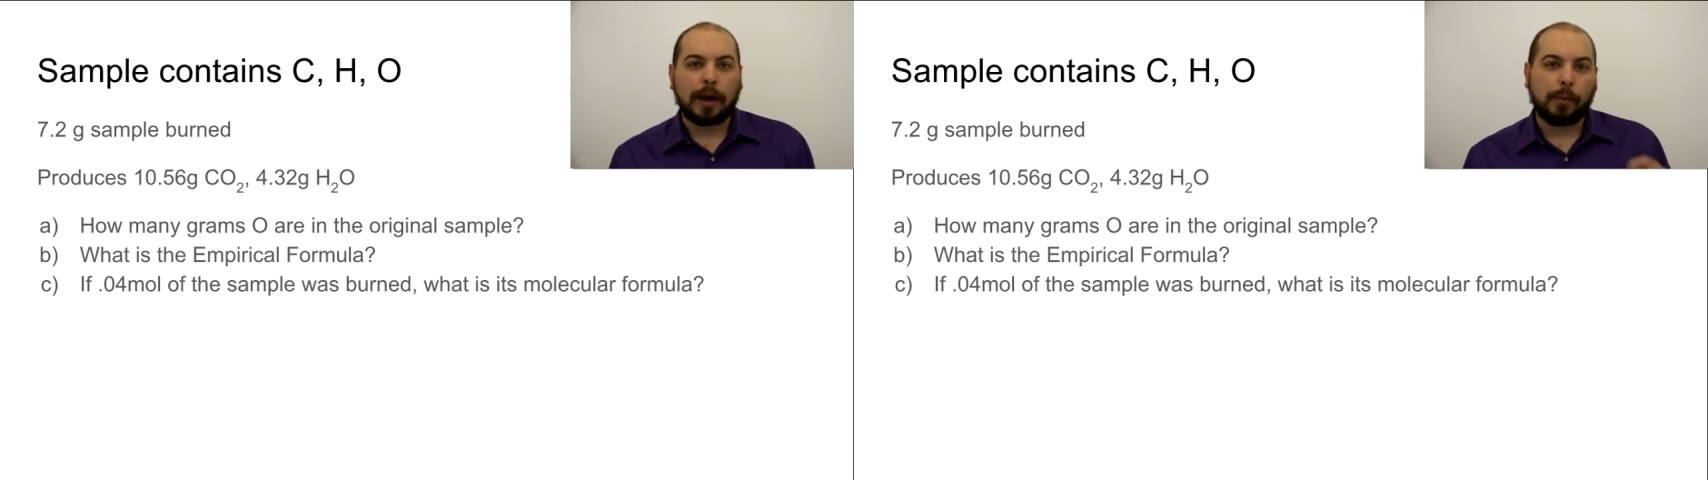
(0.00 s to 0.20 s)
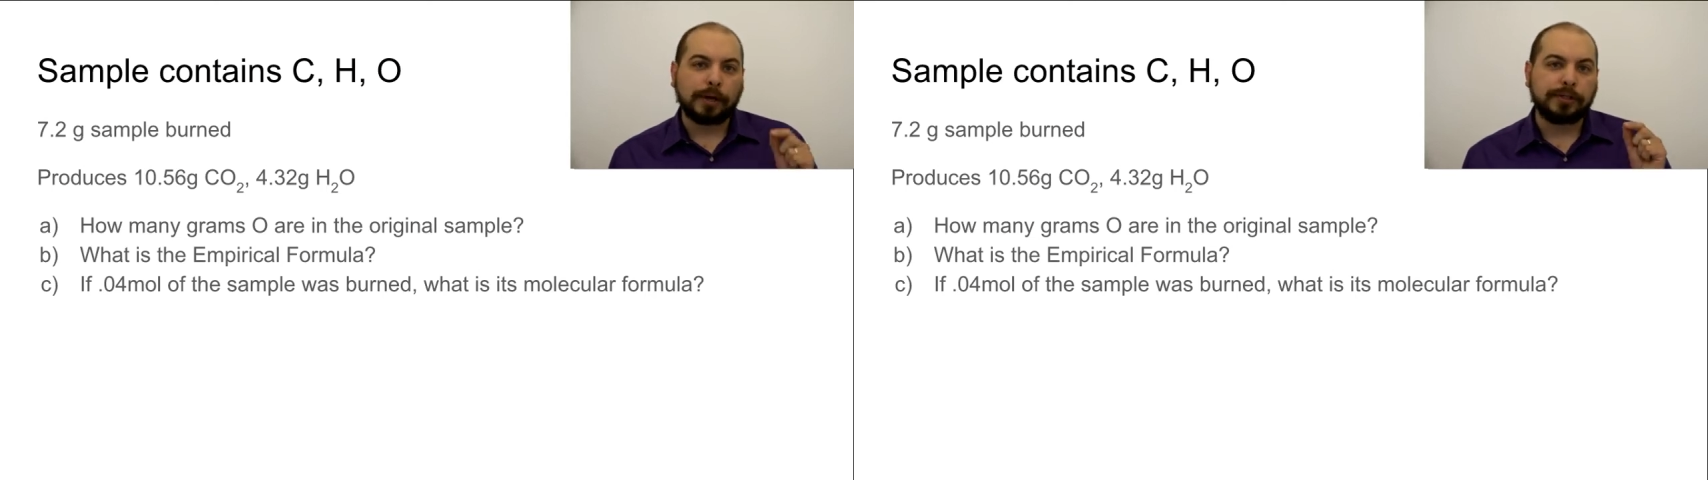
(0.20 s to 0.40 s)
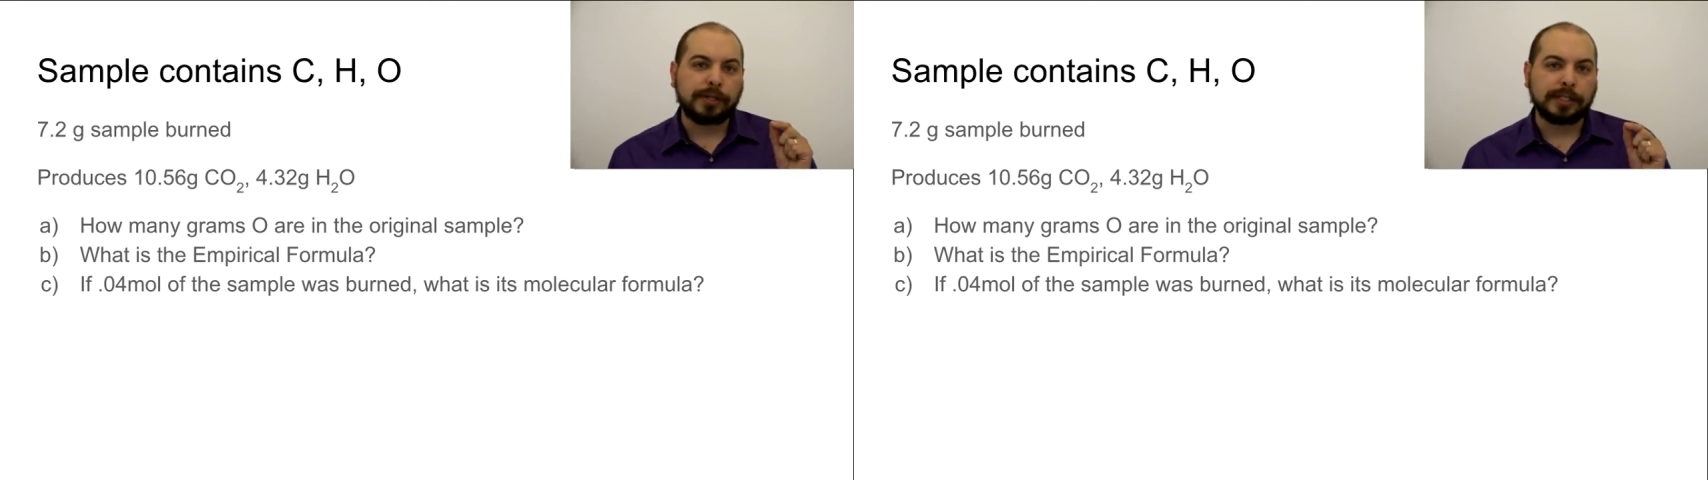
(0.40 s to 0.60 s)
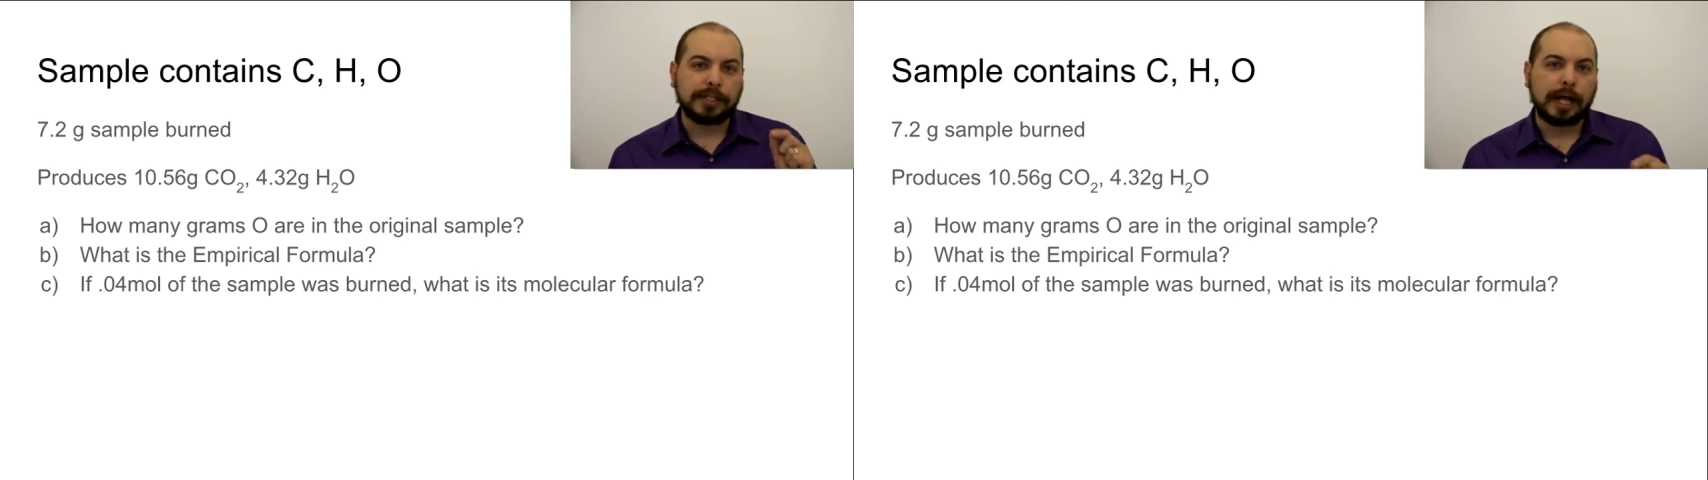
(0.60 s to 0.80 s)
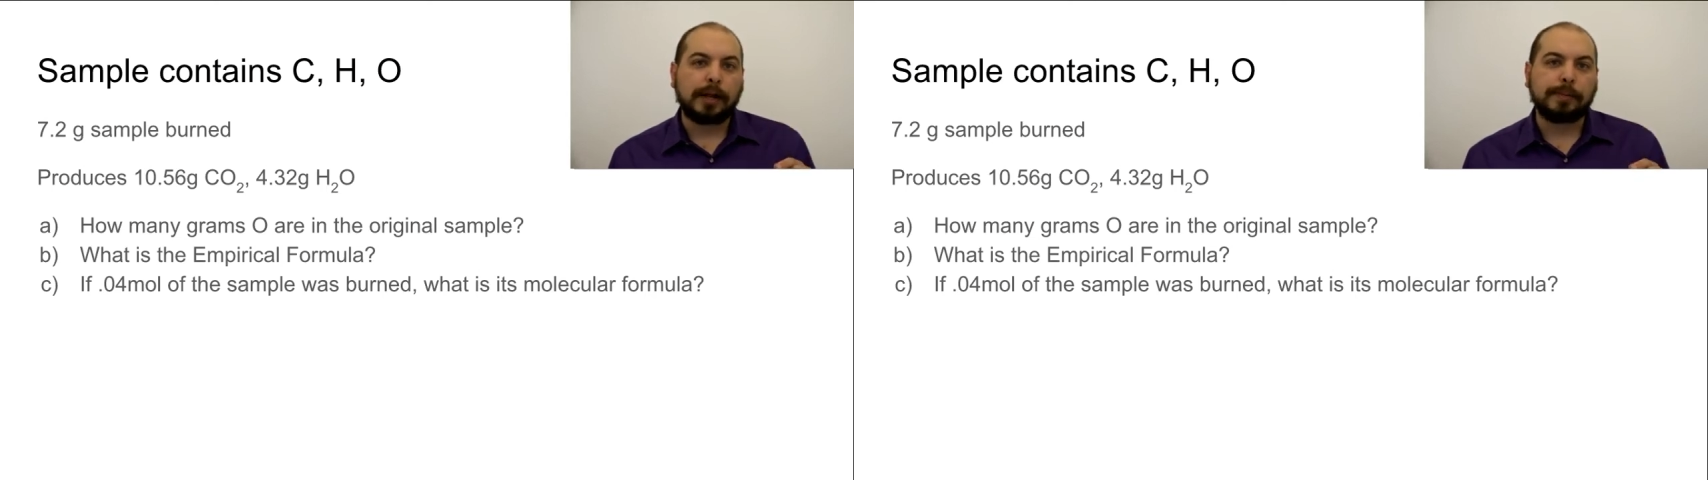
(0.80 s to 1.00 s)
want you to
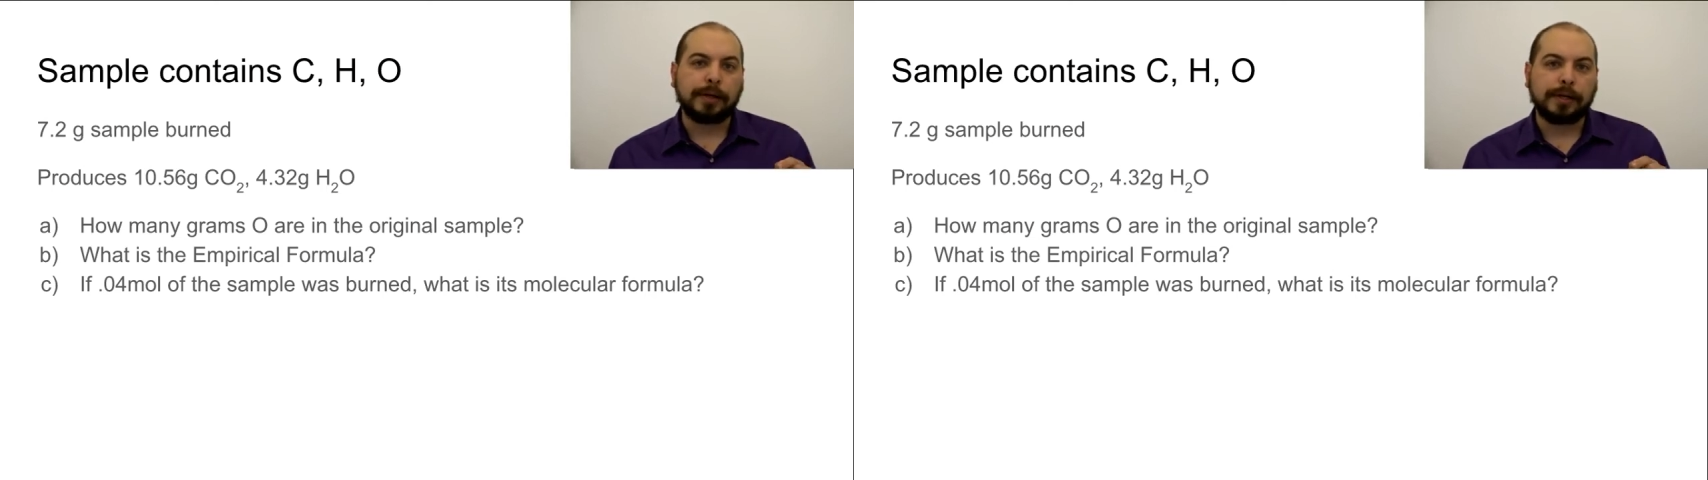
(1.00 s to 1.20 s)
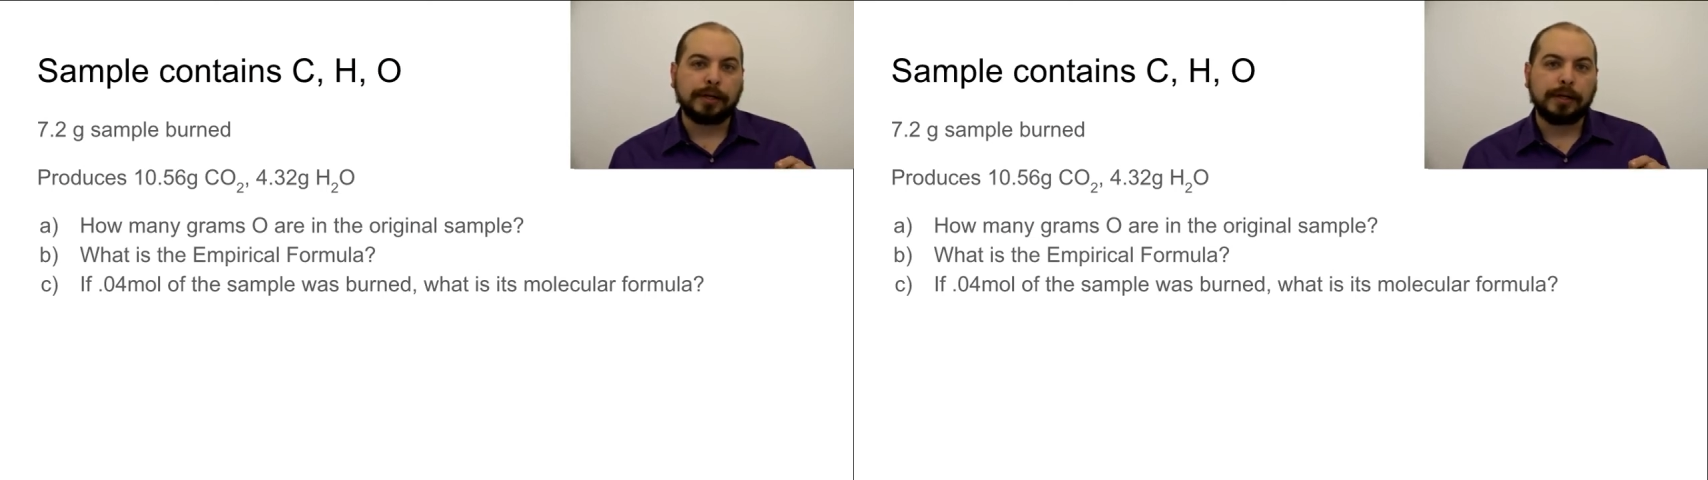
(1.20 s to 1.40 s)
tell me